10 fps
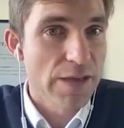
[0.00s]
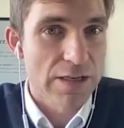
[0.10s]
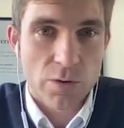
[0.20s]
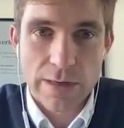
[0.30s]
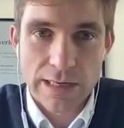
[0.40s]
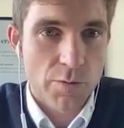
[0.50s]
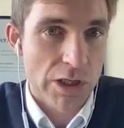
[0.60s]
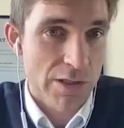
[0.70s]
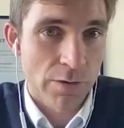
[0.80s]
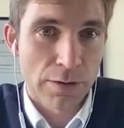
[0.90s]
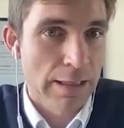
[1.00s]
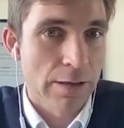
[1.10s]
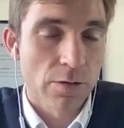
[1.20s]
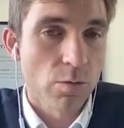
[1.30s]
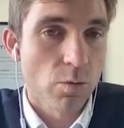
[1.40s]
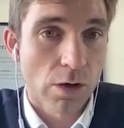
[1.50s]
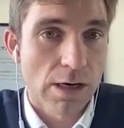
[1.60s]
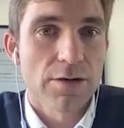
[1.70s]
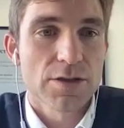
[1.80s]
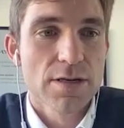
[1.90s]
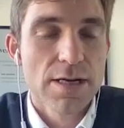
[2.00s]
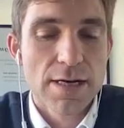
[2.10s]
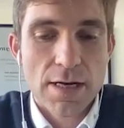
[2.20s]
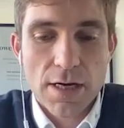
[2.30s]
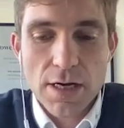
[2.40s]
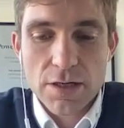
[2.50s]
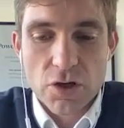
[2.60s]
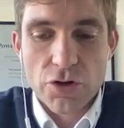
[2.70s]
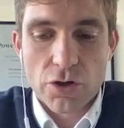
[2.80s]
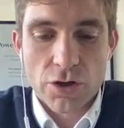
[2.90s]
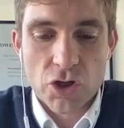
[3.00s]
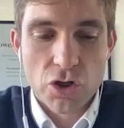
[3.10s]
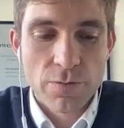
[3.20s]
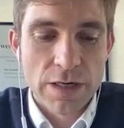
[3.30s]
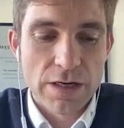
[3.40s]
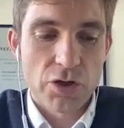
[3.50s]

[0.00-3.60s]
as quick as possible and walk out. So your consumer,